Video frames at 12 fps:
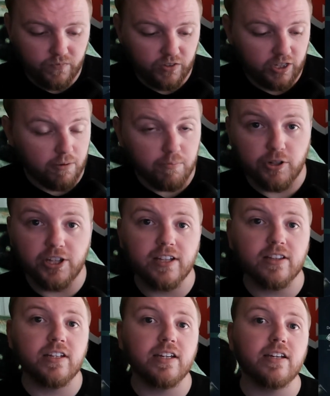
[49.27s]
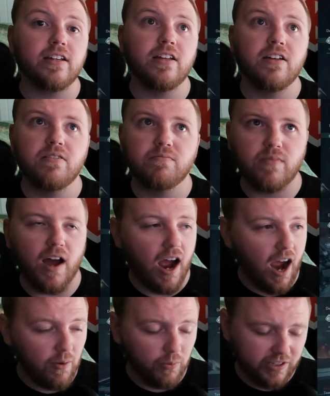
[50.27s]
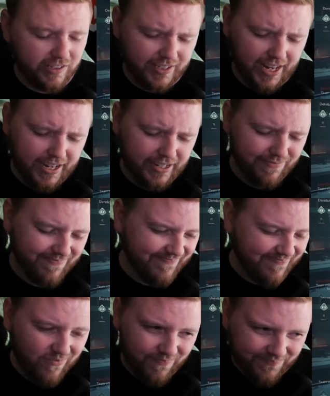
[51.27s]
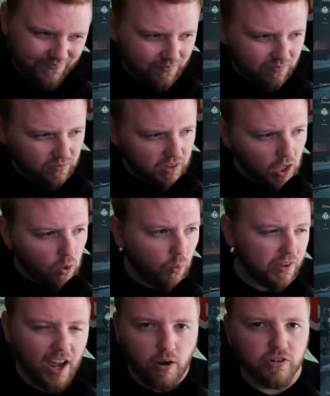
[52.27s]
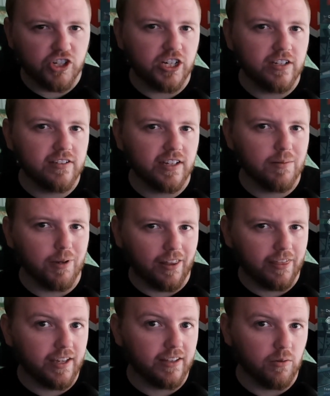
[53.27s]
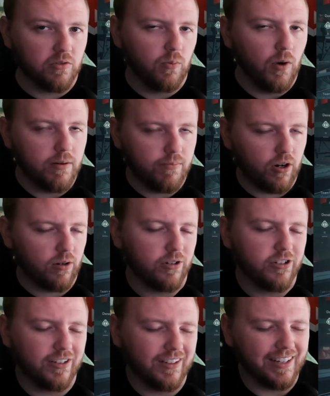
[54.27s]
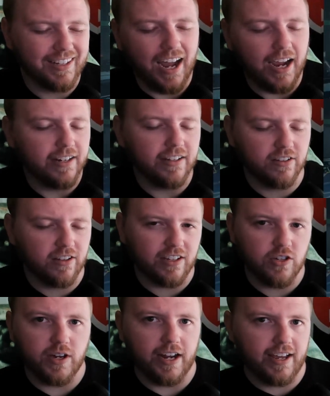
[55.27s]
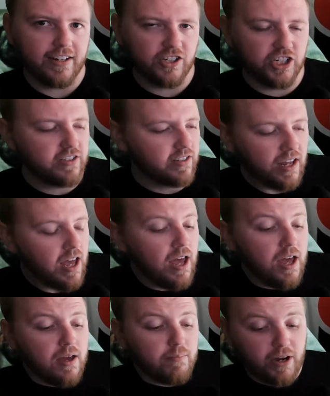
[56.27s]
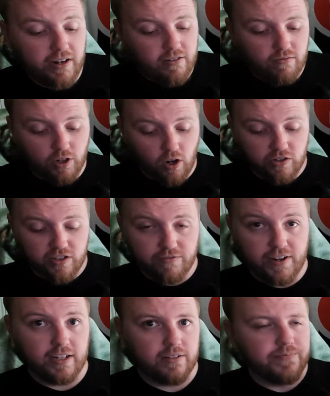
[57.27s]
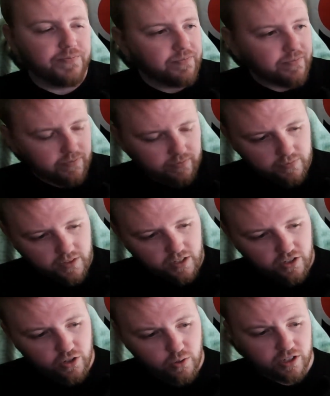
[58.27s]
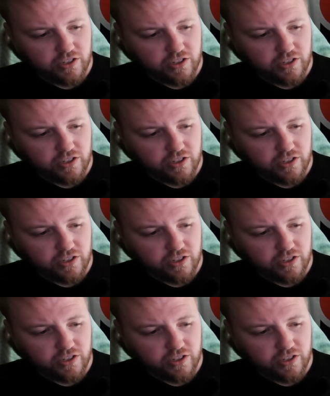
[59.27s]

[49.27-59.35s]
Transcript: completely, I would say, without cheesing it, but I think there was one part where you could like kind of had to cheese it. But regardless of the fact, you could